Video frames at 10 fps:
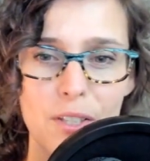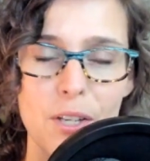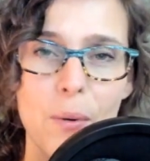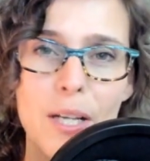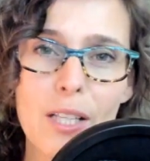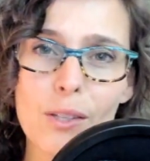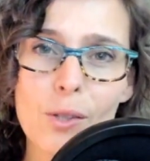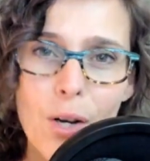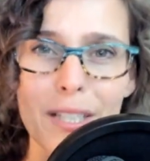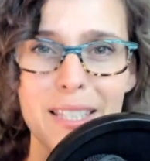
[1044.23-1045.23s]
So it
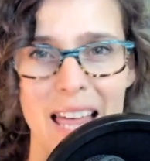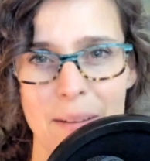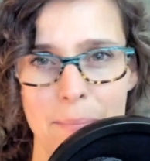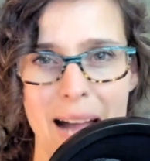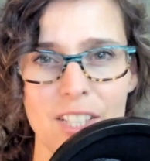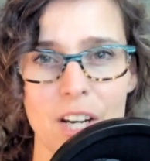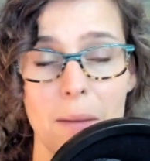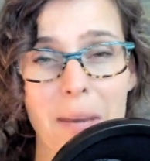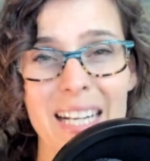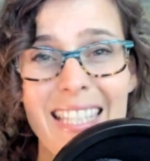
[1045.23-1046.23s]
looks like magic,
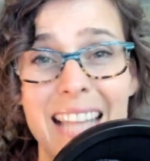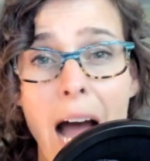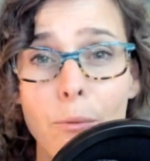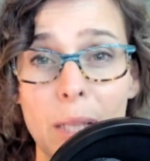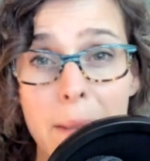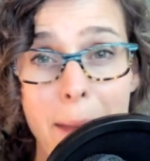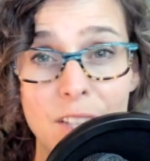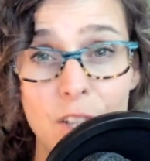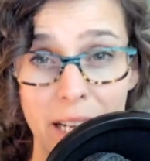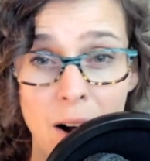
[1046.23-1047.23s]
but it's not really
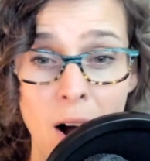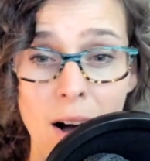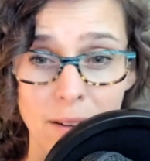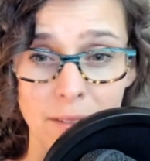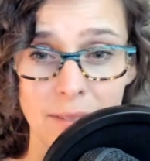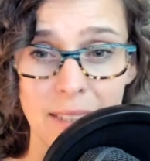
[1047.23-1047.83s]
magic at all.